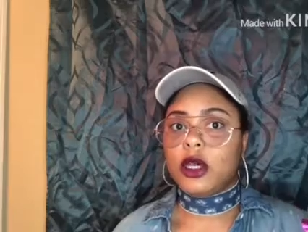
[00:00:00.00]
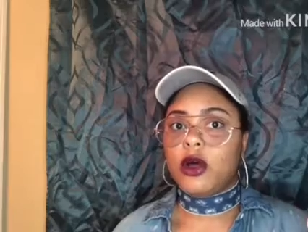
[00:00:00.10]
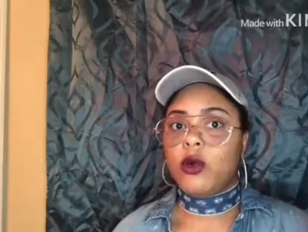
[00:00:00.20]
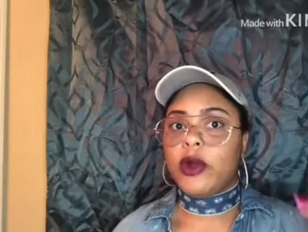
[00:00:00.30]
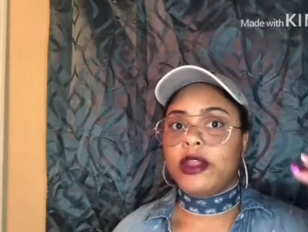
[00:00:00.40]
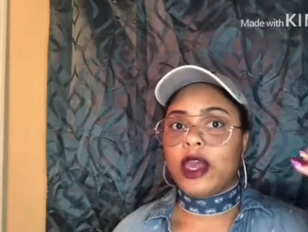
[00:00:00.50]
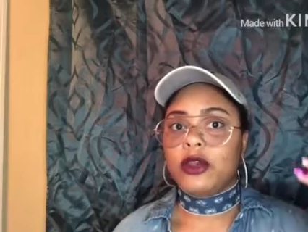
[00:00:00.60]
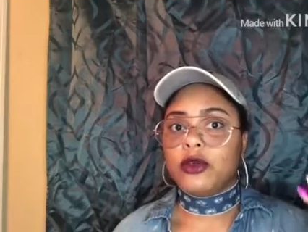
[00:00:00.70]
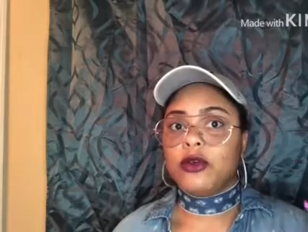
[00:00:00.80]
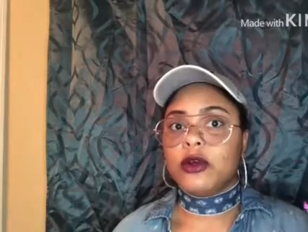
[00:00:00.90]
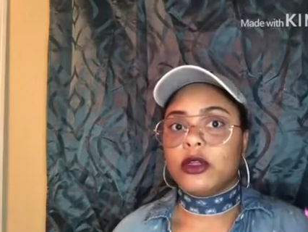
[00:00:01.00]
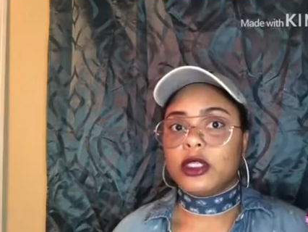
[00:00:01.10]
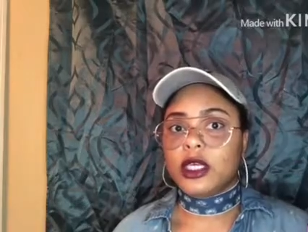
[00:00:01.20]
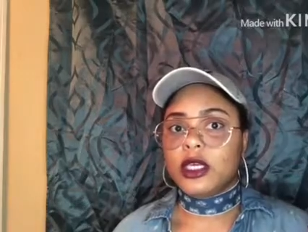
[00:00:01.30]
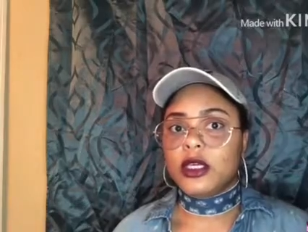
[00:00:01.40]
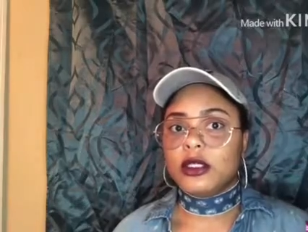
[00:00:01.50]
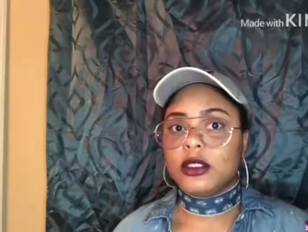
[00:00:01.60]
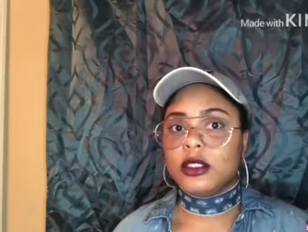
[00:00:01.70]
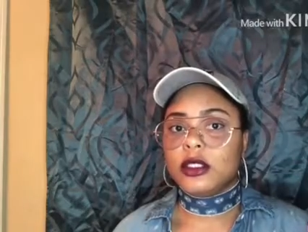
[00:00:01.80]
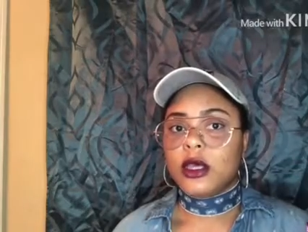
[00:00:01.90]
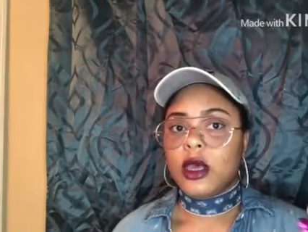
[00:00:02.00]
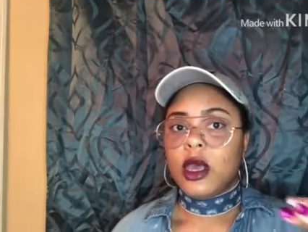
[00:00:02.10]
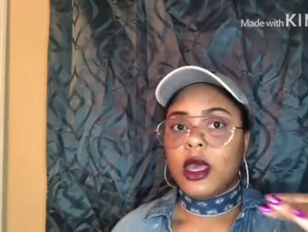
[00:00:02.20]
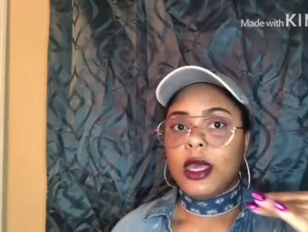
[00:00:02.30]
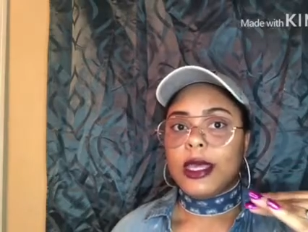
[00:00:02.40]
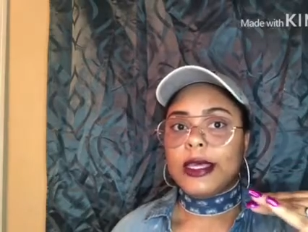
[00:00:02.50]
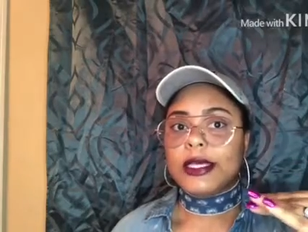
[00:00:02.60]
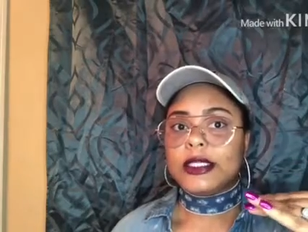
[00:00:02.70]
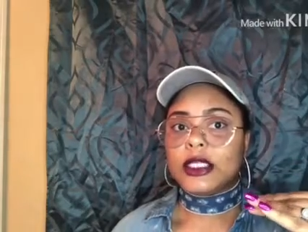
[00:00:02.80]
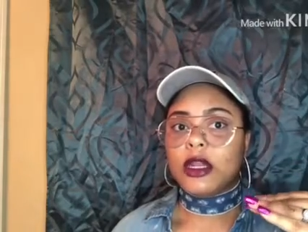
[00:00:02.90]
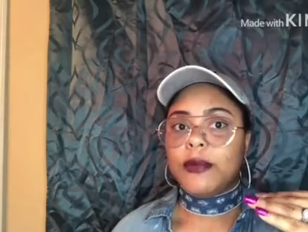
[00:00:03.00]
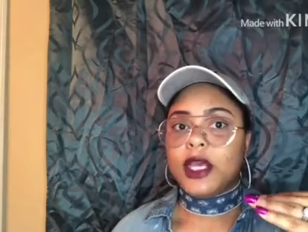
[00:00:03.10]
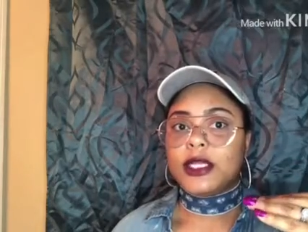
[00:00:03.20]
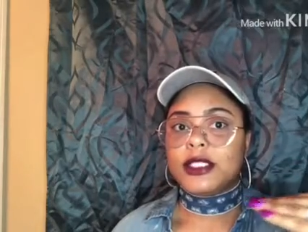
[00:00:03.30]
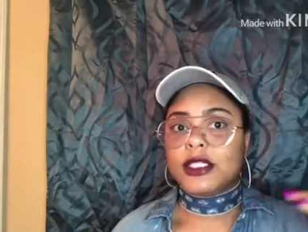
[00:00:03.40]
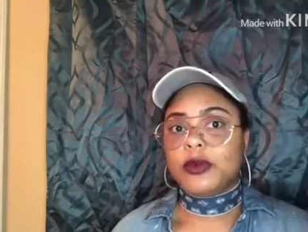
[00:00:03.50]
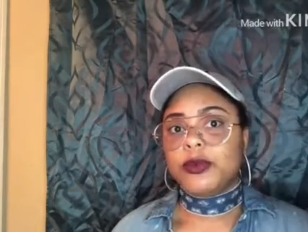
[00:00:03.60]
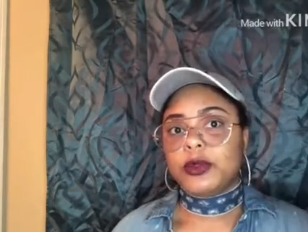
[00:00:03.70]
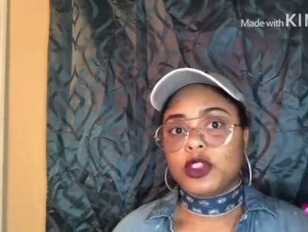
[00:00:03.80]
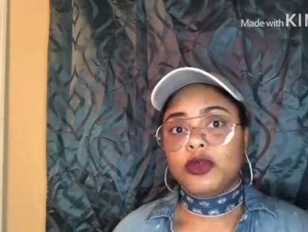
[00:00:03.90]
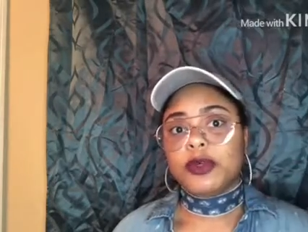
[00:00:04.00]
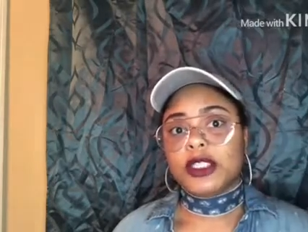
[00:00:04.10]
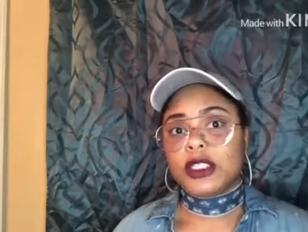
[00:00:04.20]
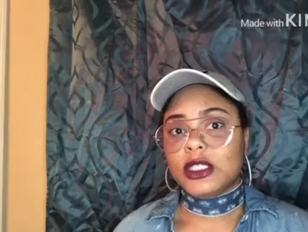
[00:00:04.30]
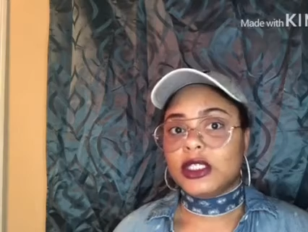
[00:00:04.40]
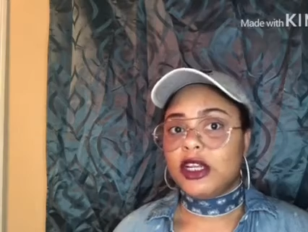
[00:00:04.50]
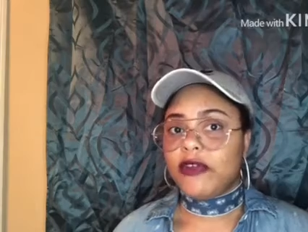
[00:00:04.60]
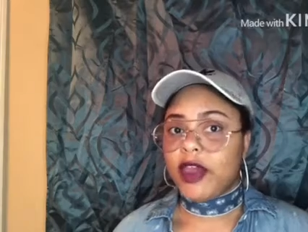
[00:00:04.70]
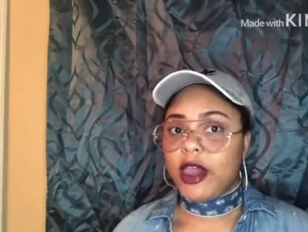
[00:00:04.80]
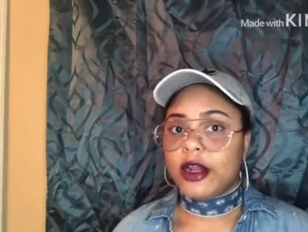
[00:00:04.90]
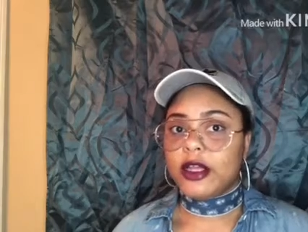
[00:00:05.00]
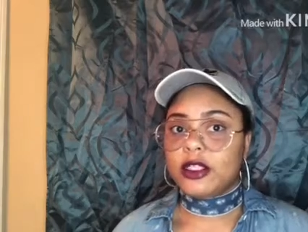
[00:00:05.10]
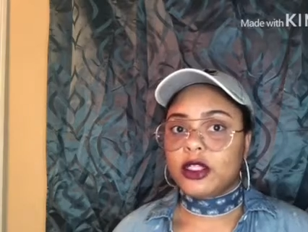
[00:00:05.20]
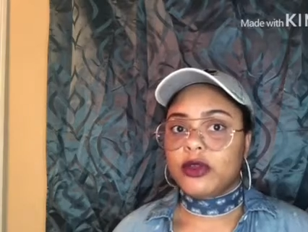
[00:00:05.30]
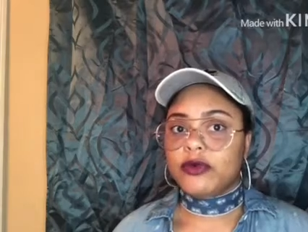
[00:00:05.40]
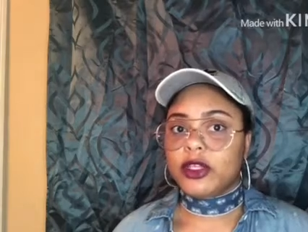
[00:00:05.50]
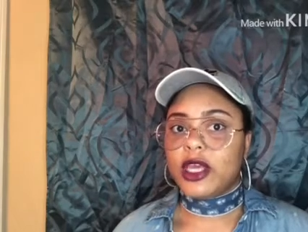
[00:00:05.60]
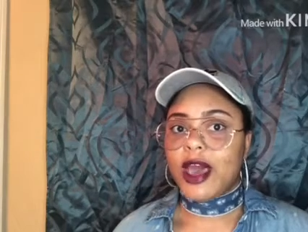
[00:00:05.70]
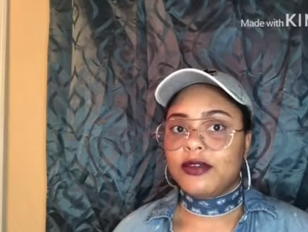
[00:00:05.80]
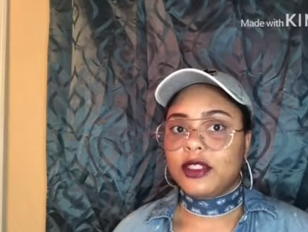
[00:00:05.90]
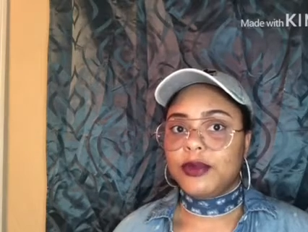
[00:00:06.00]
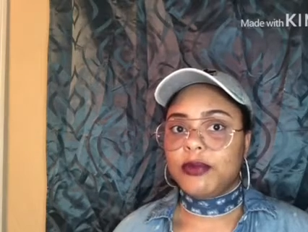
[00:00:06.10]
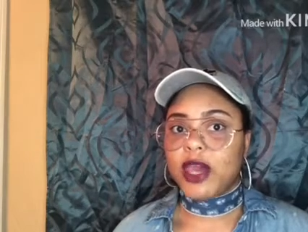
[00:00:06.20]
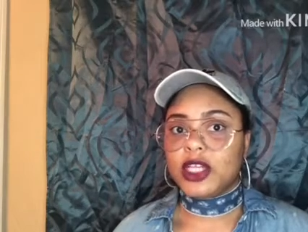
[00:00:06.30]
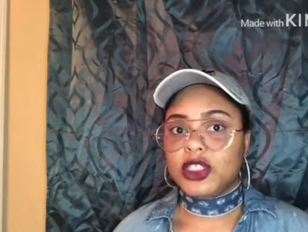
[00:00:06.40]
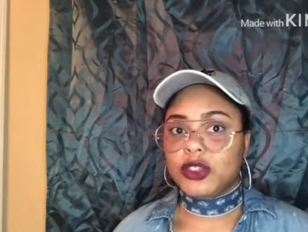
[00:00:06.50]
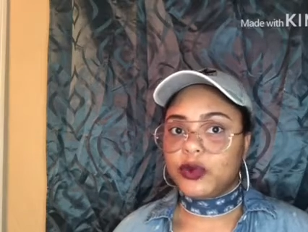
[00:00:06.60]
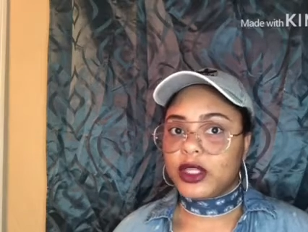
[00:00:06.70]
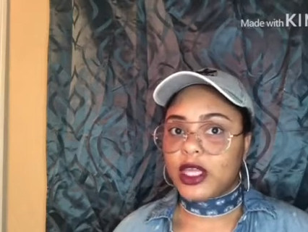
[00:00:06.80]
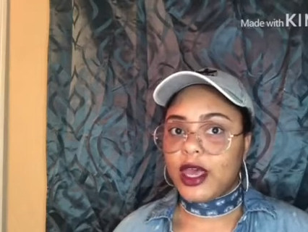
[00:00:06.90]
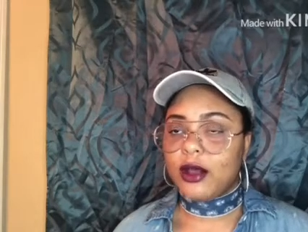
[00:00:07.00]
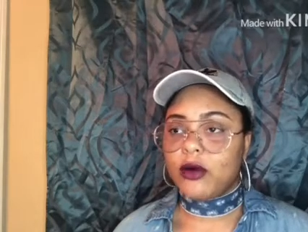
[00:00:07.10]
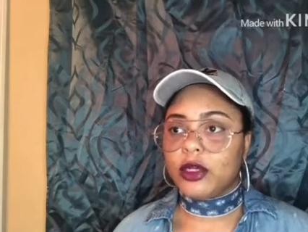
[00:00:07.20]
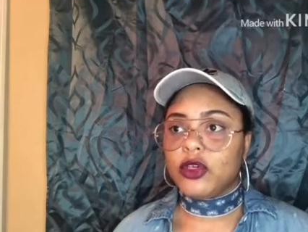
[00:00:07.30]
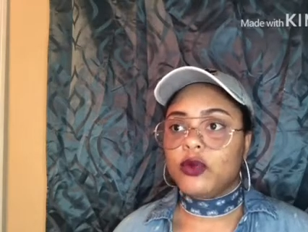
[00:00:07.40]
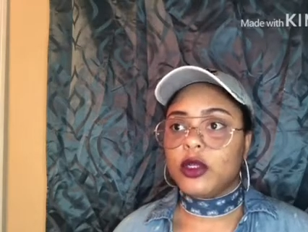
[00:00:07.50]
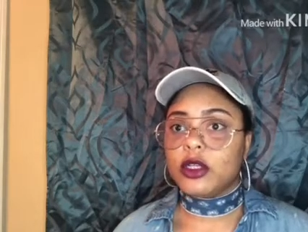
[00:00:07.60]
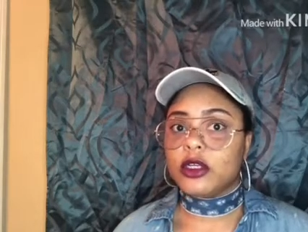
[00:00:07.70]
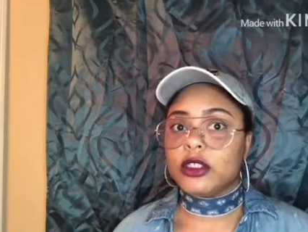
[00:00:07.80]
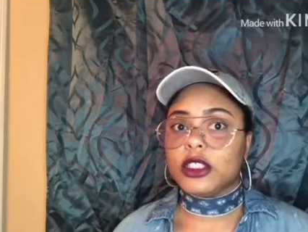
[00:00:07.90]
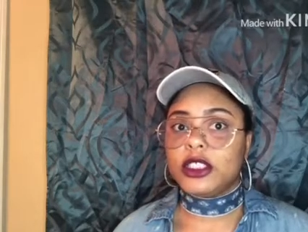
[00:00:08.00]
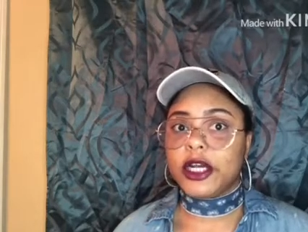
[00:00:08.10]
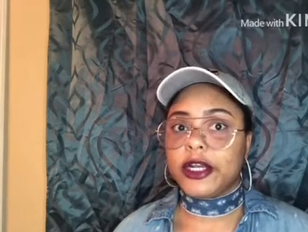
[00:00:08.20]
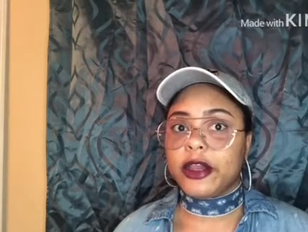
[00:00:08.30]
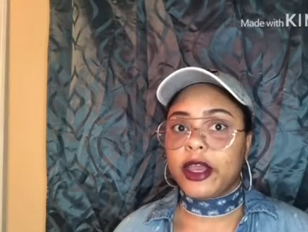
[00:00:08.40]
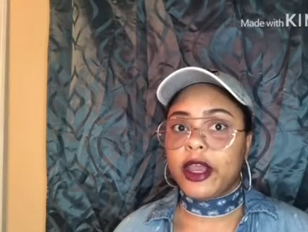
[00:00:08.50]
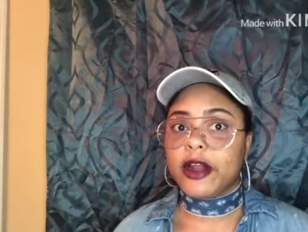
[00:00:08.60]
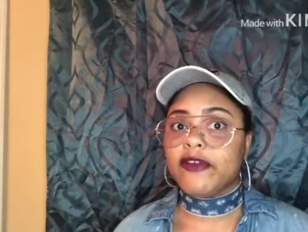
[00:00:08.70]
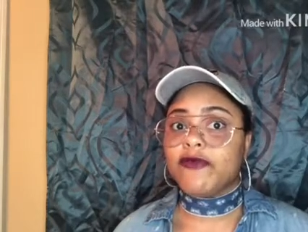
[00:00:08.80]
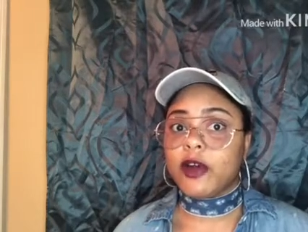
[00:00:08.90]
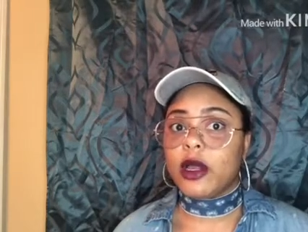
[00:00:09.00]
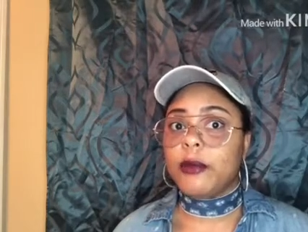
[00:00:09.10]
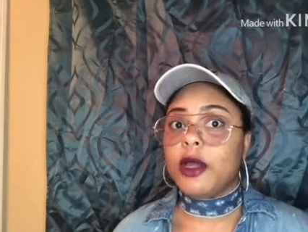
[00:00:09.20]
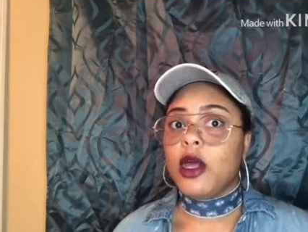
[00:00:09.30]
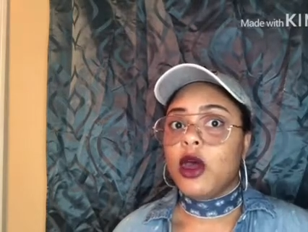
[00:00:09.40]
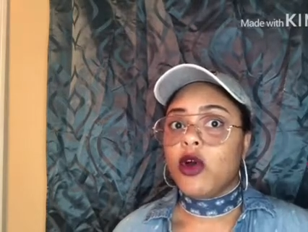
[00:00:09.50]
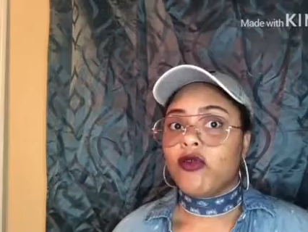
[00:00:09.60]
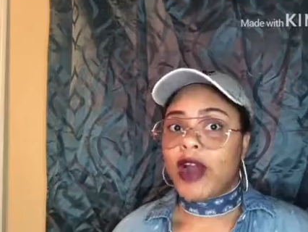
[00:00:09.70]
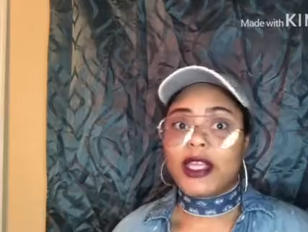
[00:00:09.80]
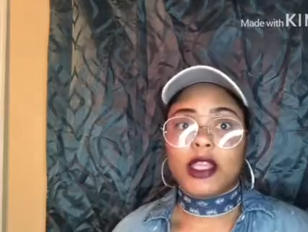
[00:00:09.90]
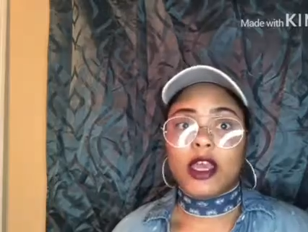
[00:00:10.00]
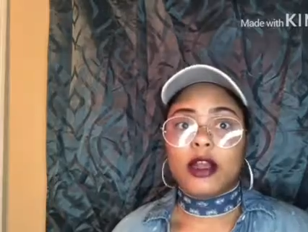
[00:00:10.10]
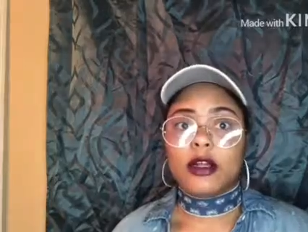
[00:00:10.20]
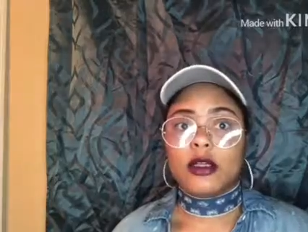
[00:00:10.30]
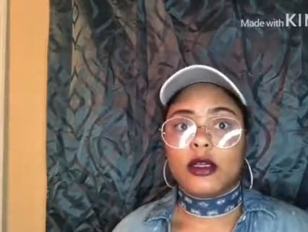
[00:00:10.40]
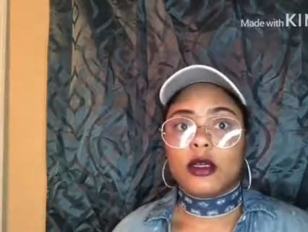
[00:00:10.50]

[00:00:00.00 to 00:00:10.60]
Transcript: So where that new growth ends is going to be a super sensitive area, so you really have to be patient with that, or you will literally tear your hair from right there.